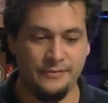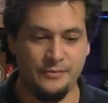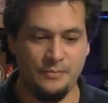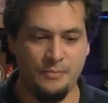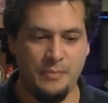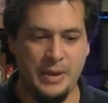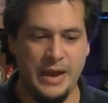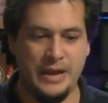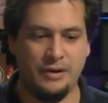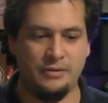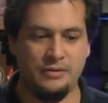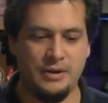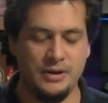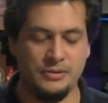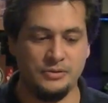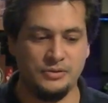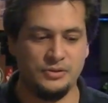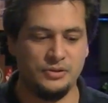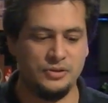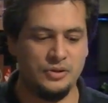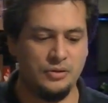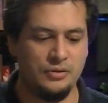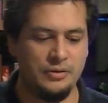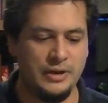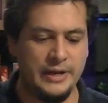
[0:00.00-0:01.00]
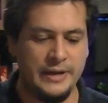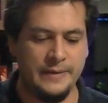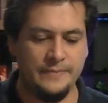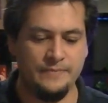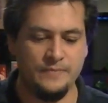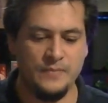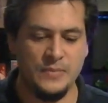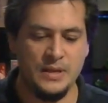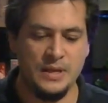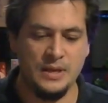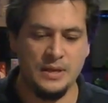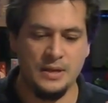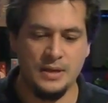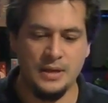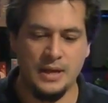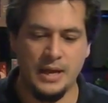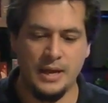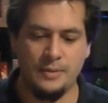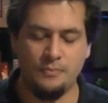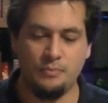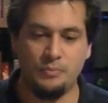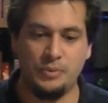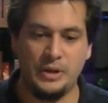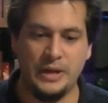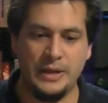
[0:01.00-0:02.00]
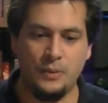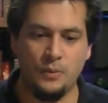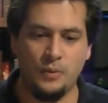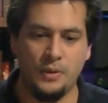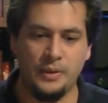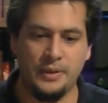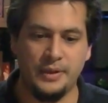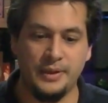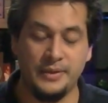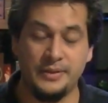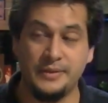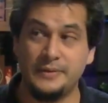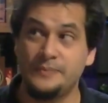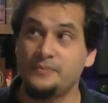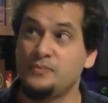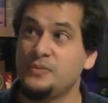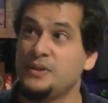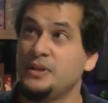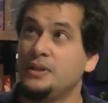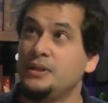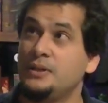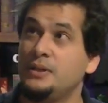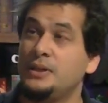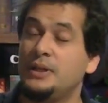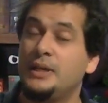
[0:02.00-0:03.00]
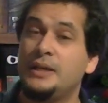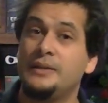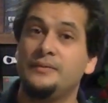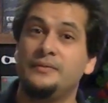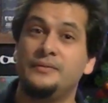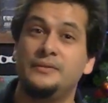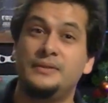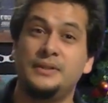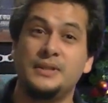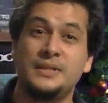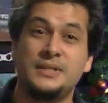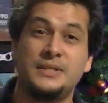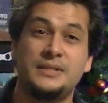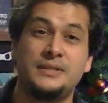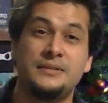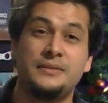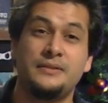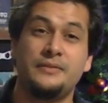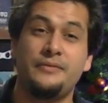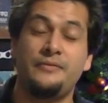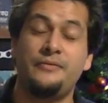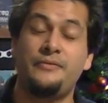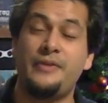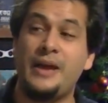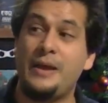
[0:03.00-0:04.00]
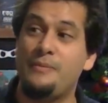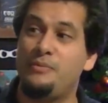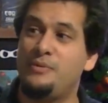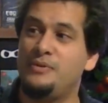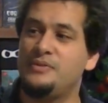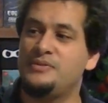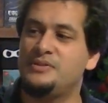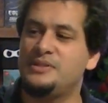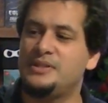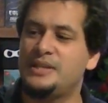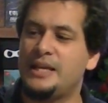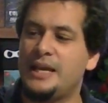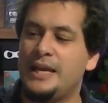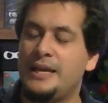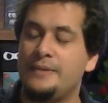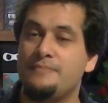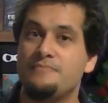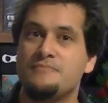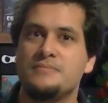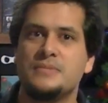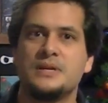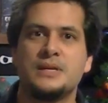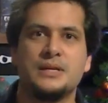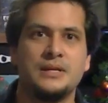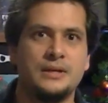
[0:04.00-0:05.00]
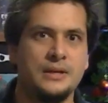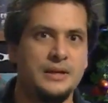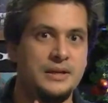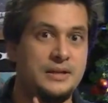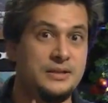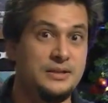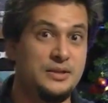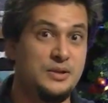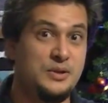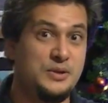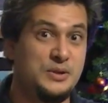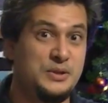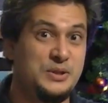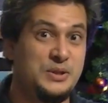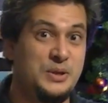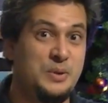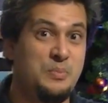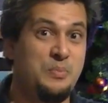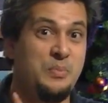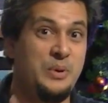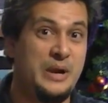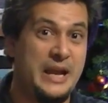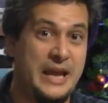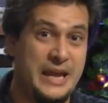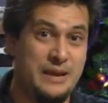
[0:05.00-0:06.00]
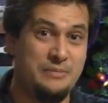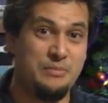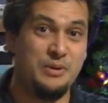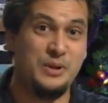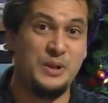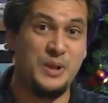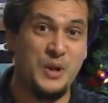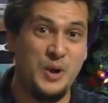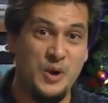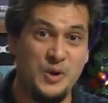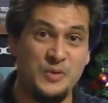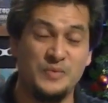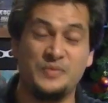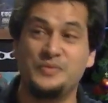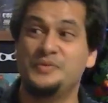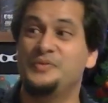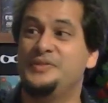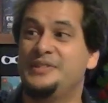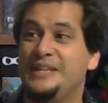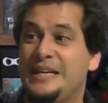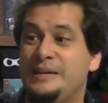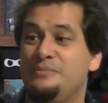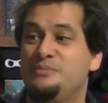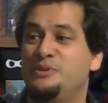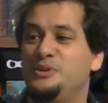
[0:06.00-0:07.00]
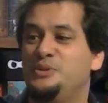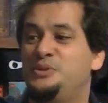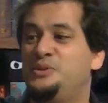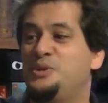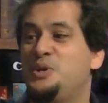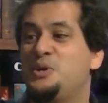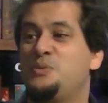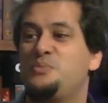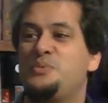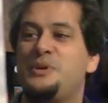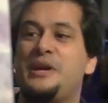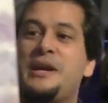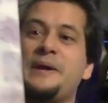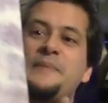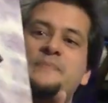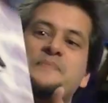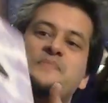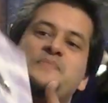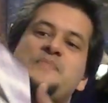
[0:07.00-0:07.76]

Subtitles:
a background story and play with it. And this fabulous game is also playable on Tabletopia.